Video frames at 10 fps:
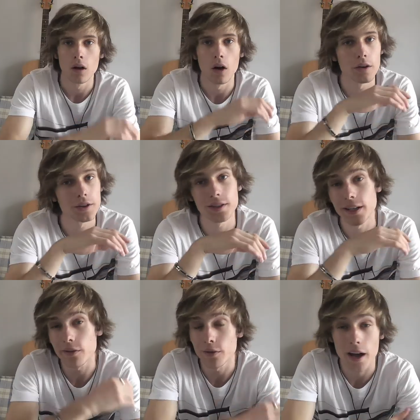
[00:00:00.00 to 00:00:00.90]

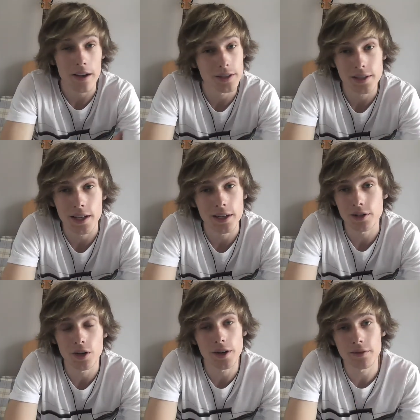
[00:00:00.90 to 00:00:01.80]
Honestly, if you haven't seen
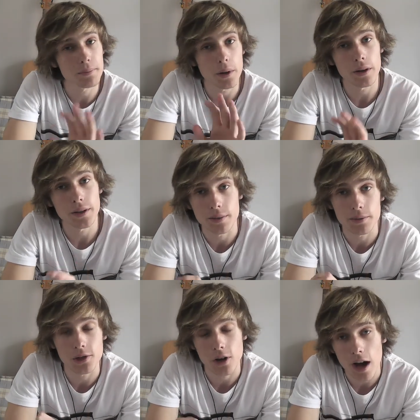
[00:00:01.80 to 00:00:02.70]
it, don't even bother
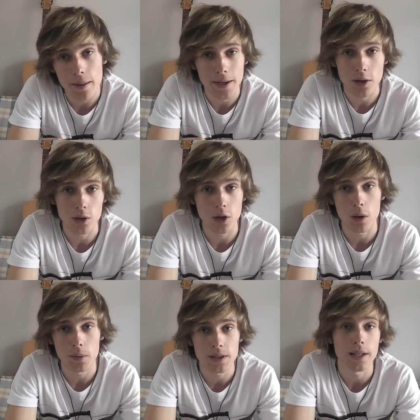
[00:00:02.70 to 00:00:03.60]
subscribing or
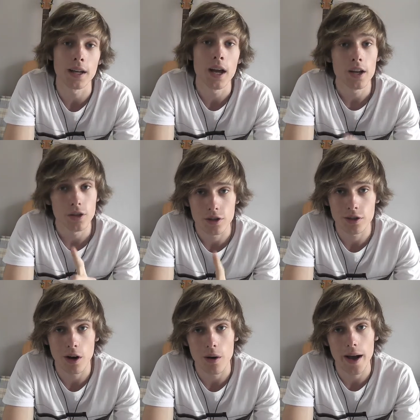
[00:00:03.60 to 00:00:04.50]
commenting.
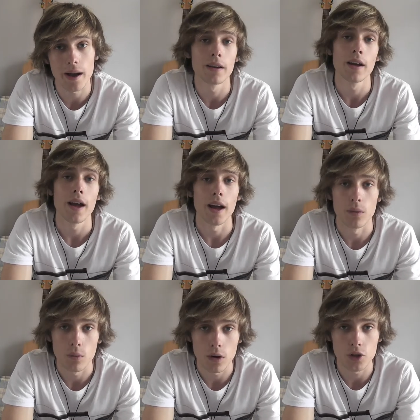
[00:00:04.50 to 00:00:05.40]
Just go out
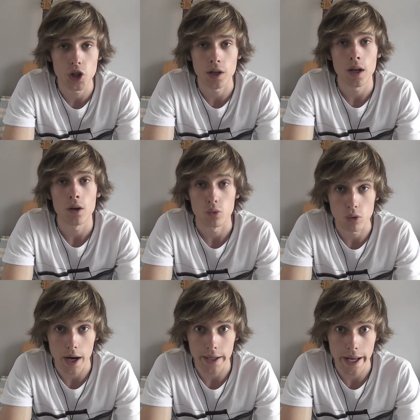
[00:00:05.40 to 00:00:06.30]
and watch it
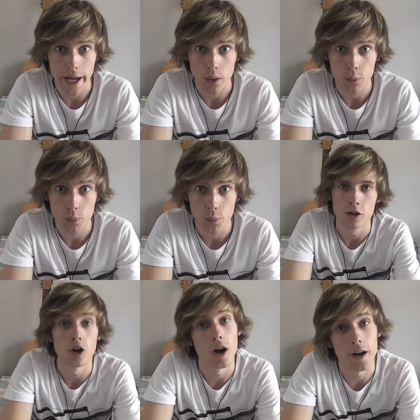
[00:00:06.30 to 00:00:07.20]
right now.
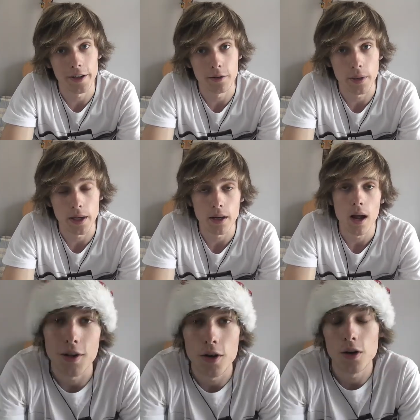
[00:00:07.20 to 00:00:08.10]
No, I didn't mean it.
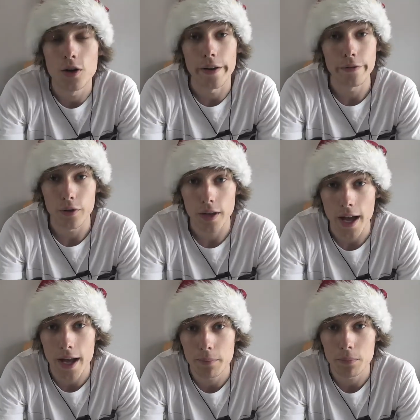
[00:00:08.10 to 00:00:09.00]
So if you
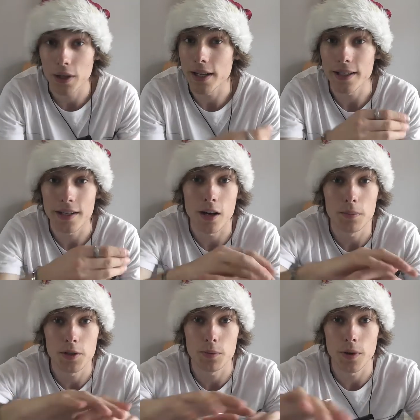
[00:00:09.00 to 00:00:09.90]
can, please
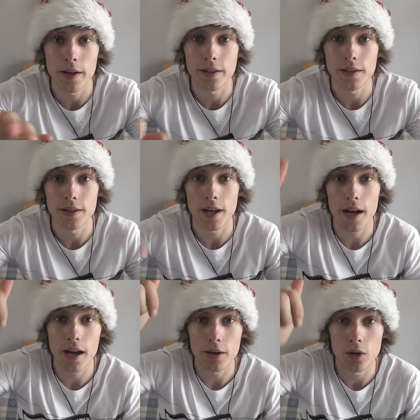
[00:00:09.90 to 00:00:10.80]
help spread this
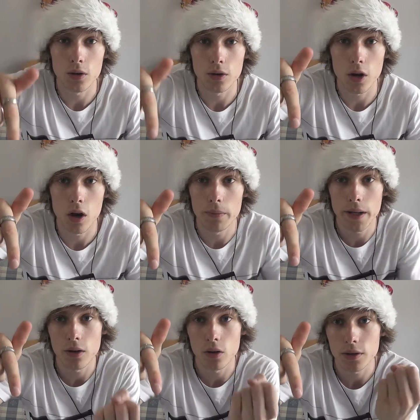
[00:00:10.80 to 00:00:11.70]
out or
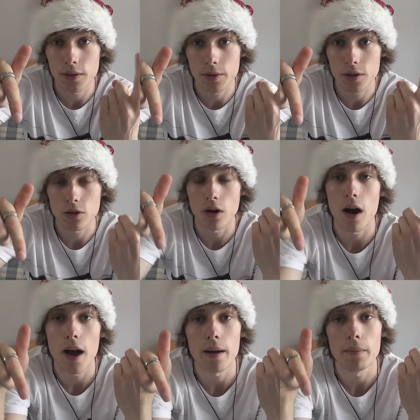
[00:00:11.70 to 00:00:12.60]
comment or
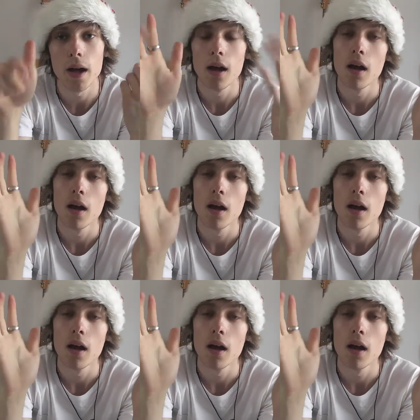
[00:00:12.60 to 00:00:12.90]
subscribe.